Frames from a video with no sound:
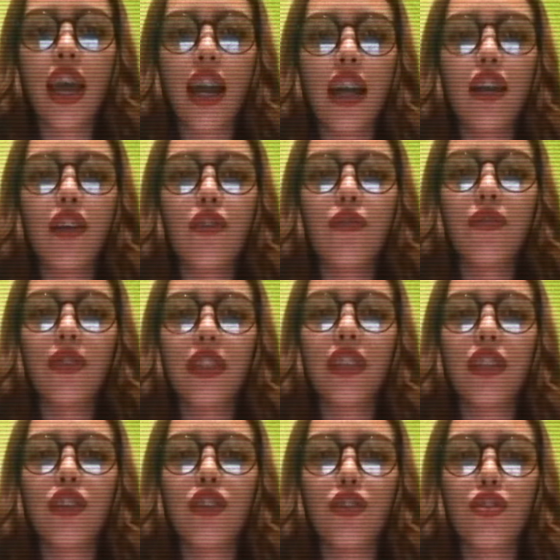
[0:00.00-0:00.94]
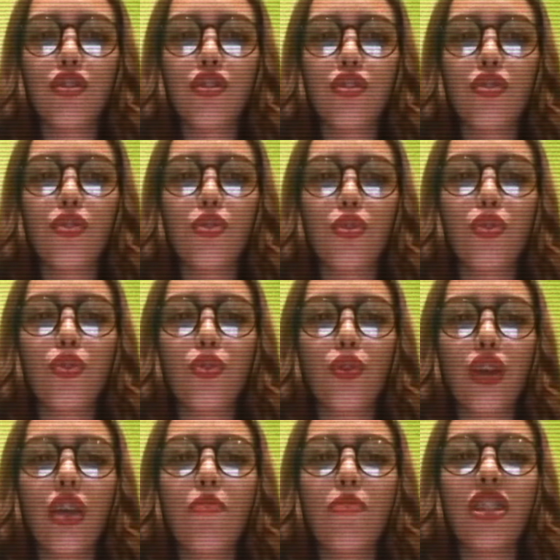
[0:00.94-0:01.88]
are often used
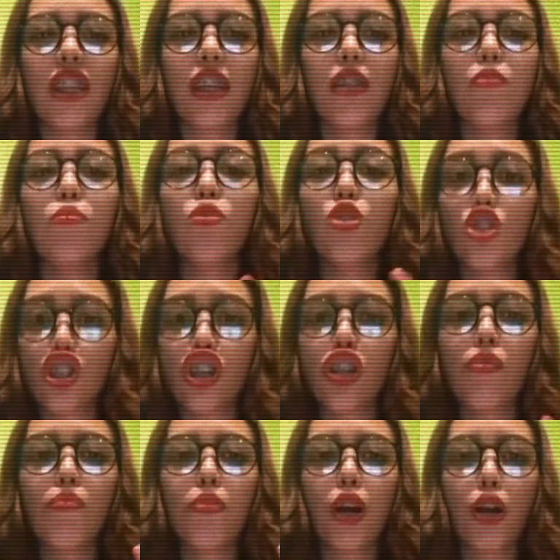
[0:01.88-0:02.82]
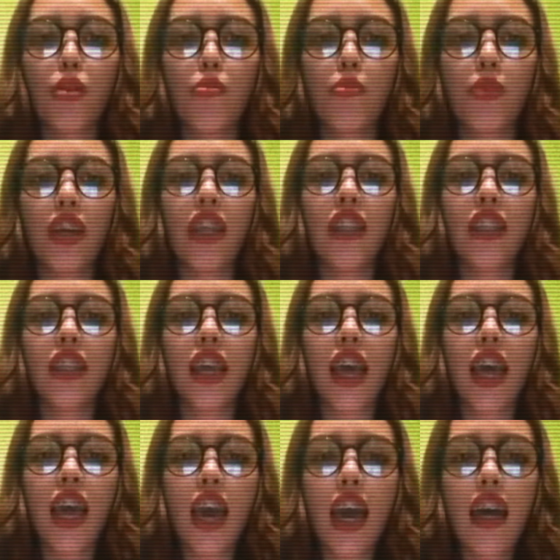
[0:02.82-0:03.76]
to imitate muscle movements
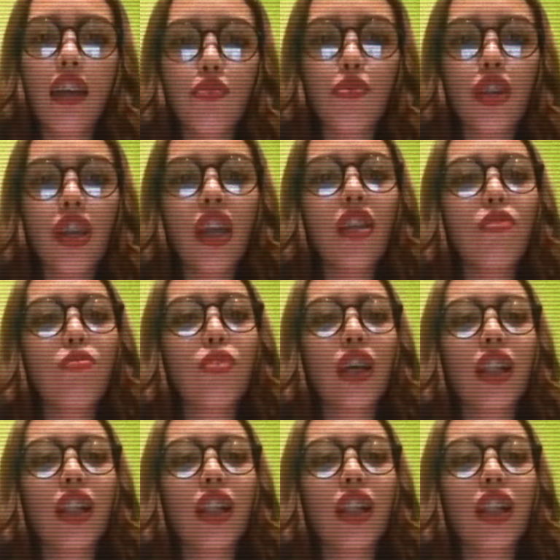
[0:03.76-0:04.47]
and create